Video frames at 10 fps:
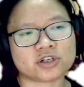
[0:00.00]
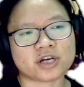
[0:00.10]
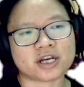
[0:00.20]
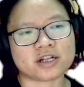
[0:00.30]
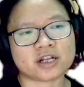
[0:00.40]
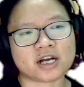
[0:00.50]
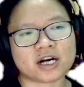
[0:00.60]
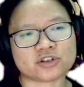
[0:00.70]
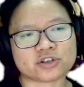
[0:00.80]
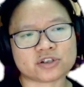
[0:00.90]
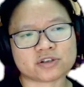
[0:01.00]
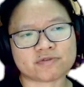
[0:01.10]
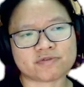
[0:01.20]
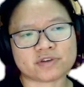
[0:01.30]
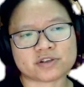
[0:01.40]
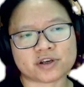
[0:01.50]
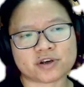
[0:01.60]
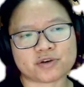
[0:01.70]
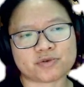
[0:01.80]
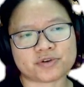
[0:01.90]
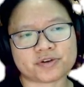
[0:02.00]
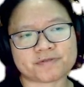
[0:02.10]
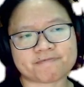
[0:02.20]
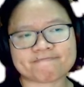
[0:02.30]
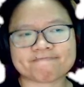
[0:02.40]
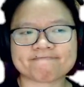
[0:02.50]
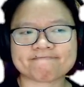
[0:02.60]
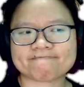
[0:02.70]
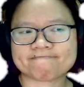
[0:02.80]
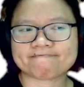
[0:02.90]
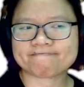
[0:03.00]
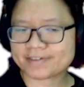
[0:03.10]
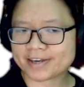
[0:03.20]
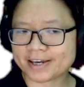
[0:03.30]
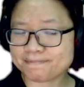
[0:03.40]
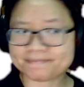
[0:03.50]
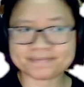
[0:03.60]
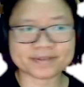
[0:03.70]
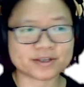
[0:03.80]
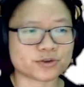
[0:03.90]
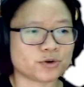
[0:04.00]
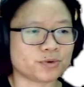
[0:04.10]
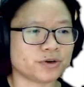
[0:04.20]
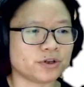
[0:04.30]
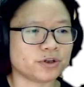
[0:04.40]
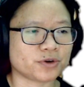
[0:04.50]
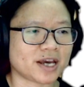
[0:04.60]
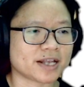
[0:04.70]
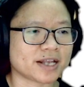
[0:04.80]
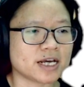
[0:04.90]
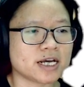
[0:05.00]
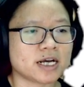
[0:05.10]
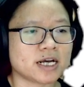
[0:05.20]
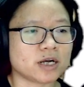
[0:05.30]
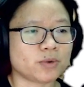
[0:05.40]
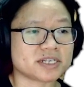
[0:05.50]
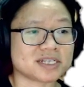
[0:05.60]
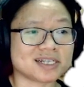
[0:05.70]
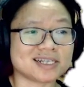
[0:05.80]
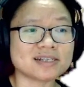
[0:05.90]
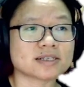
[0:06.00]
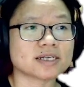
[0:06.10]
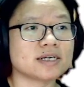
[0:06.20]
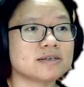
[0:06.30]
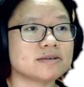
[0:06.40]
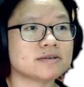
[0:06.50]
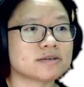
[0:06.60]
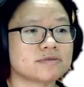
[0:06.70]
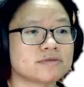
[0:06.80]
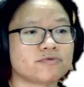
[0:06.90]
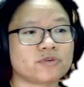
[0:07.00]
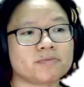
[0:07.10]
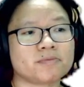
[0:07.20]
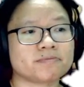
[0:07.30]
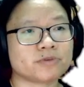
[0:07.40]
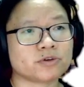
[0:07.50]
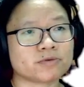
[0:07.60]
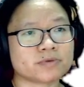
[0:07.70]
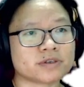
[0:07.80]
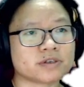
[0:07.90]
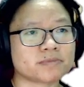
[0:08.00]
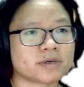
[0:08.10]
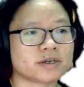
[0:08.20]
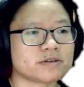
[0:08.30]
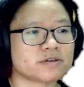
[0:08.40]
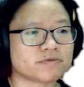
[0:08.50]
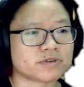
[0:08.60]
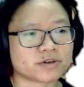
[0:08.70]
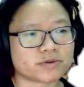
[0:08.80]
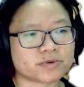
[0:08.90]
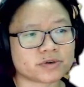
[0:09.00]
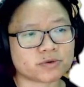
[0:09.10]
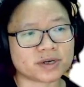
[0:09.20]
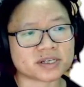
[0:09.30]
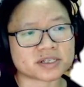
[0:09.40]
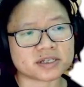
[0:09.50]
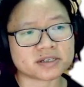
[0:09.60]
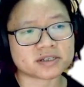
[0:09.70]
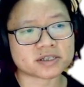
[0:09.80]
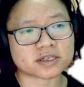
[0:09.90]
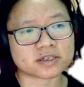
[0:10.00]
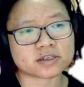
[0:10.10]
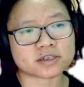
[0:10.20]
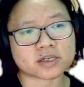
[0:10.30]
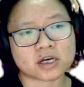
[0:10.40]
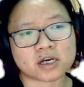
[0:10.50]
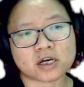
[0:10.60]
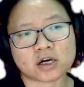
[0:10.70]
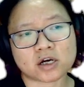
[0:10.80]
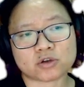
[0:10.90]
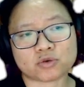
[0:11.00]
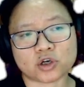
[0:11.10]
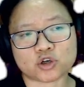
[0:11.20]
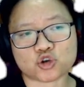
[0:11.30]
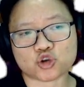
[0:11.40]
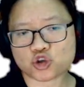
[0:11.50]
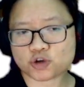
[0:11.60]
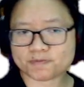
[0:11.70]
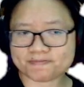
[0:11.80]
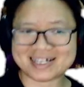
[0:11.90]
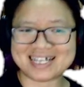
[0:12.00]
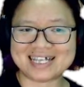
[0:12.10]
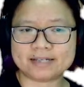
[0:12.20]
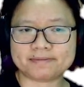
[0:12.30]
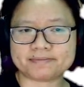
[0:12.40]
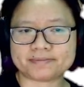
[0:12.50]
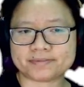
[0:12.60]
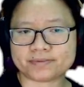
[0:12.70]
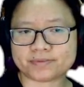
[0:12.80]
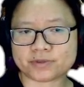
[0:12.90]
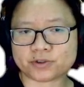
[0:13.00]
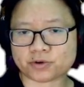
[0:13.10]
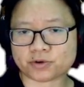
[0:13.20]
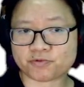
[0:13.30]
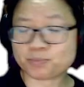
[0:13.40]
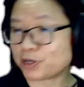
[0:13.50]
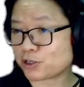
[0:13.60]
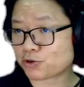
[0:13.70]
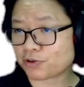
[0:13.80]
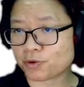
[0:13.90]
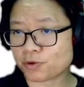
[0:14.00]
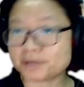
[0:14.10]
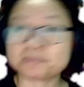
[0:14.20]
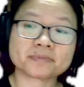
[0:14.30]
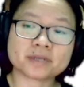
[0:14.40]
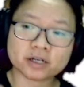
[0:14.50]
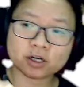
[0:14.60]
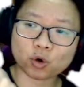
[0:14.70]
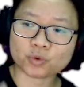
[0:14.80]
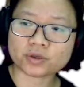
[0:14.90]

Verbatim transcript: and larger surface area. Okay, so we're going to look at what is the distance from, you know, this is my surface area. What is the distance to Earth? So pretty straightforward. quote the